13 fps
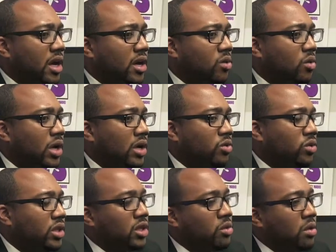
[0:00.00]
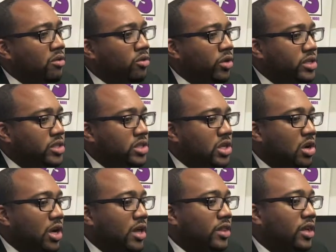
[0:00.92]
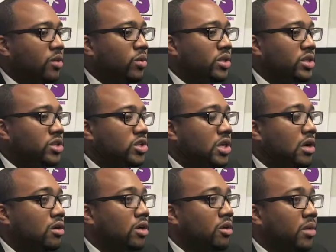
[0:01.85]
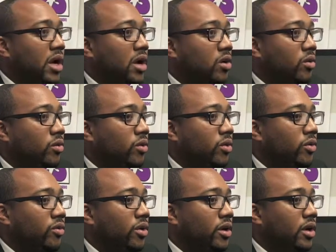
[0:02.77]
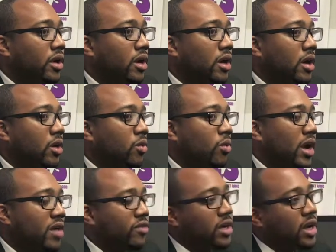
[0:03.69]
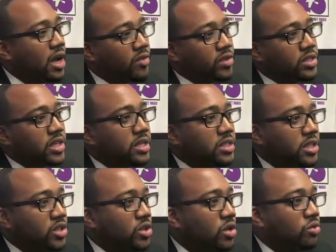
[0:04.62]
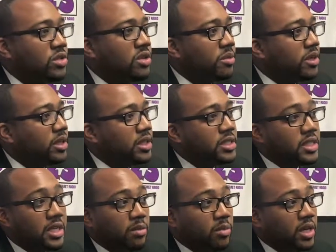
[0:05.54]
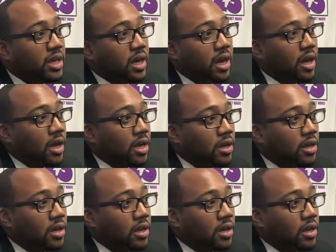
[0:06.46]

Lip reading: I don't think you have a racist heart. I think we're just talking about. We're having a conversation that you don't typically see being had.